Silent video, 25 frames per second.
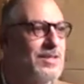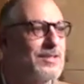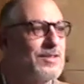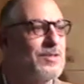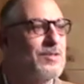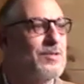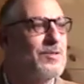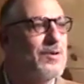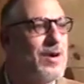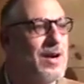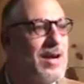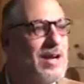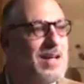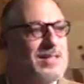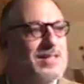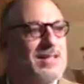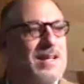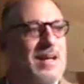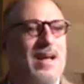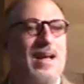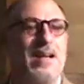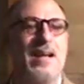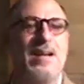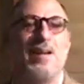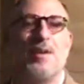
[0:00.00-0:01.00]
Christ
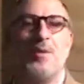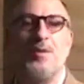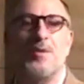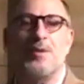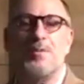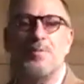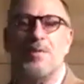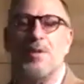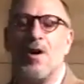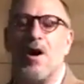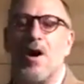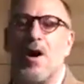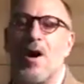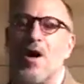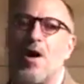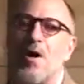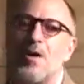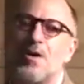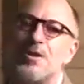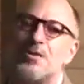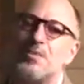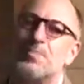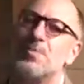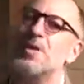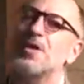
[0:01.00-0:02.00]
and the Holy Spirit
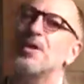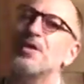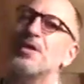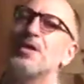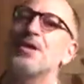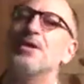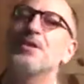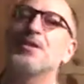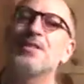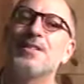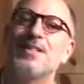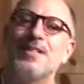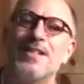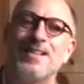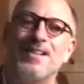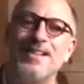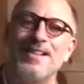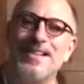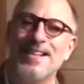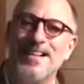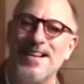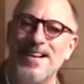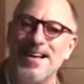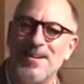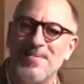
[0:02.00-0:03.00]
always bring
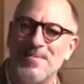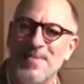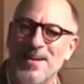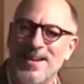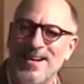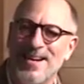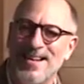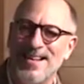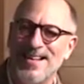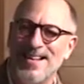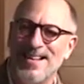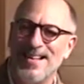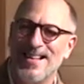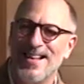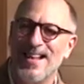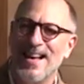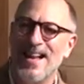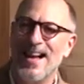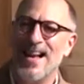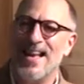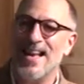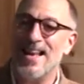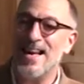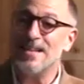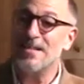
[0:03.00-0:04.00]
unity. Amen.
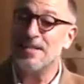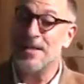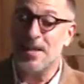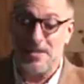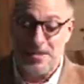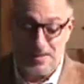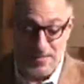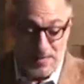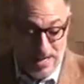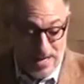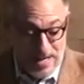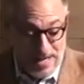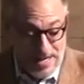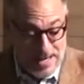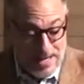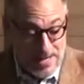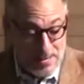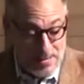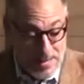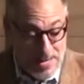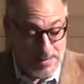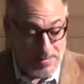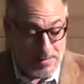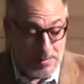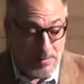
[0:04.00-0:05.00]
And that's because that, and
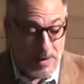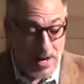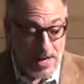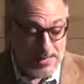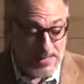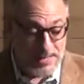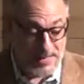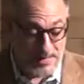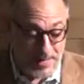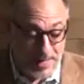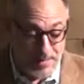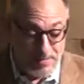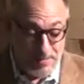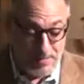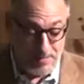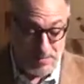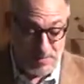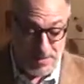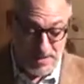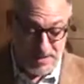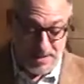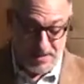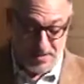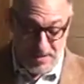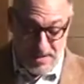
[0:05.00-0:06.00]
then we have to practice loving
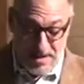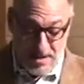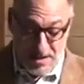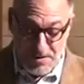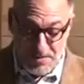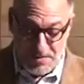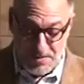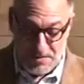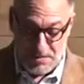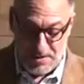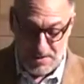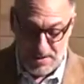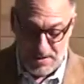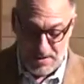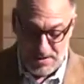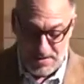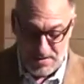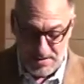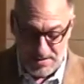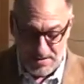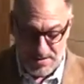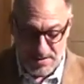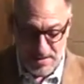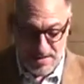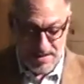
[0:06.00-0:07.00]
one another, caring for one
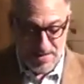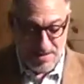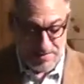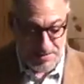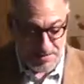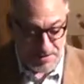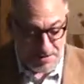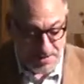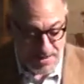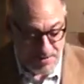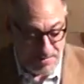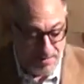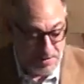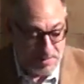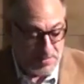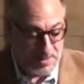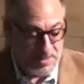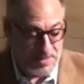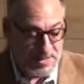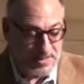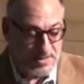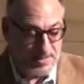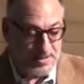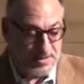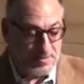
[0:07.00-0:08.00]
another, and forgiving
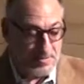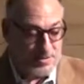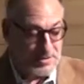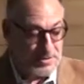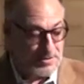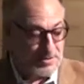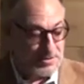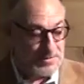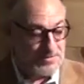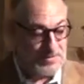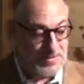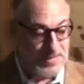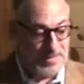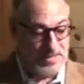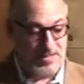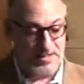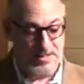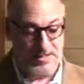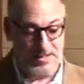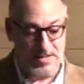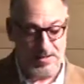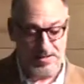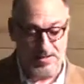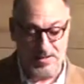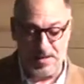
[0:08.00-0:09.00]
one another. We do offend
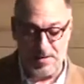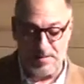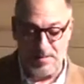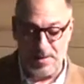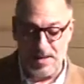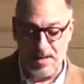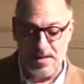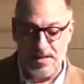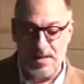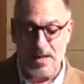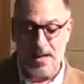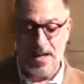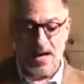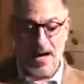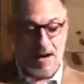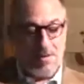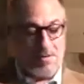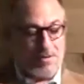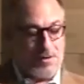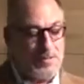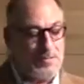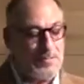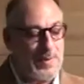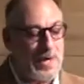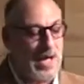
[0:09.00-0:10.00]
each other. Amen. I
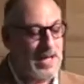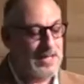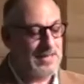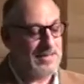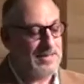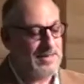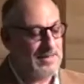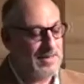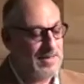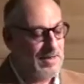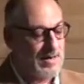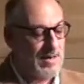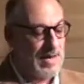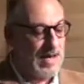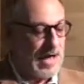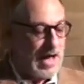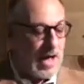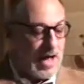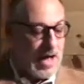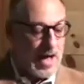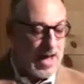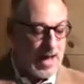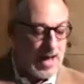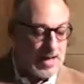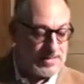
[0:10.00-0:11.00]
want to go back to the
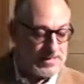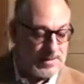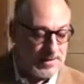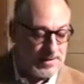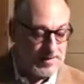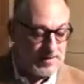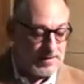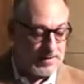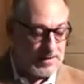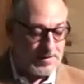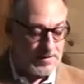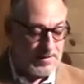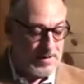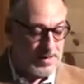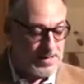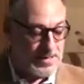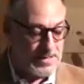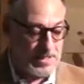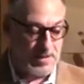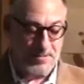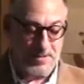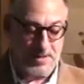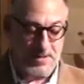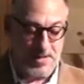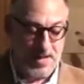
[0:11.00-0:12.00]
as I finish
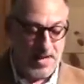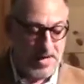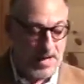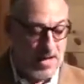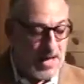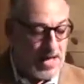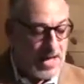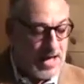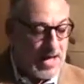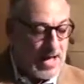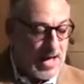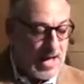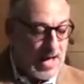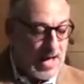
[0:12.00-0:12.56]
up today.